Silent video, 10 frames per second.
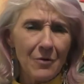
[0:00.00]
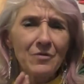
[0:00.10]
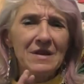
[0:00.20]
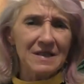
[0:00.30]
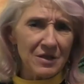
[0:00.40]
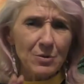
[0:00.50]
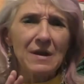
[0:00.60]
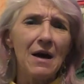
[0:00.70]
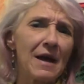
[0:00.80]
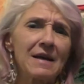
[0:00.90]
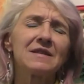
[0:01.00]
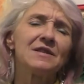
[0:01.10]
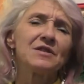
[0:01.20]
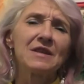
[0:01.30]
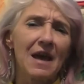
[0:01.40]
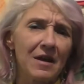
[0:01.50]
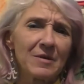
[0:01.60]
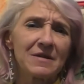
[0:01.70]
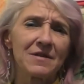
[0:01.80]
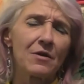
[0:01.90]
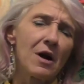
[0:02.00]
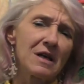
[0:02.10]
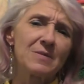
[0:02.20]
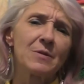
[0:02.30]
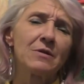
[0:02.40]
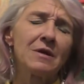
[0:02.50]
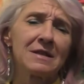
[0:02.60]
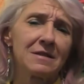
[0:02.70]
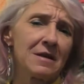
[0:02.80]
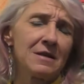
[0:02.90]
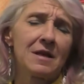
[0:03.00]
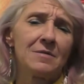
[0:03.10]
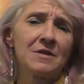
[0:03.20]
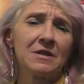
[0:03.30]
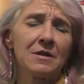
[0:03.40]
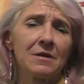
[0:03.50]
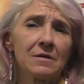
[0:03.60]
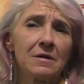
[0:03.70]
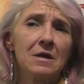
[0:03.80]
This is without access to cannabis. They're hospitalized 9 times in a year.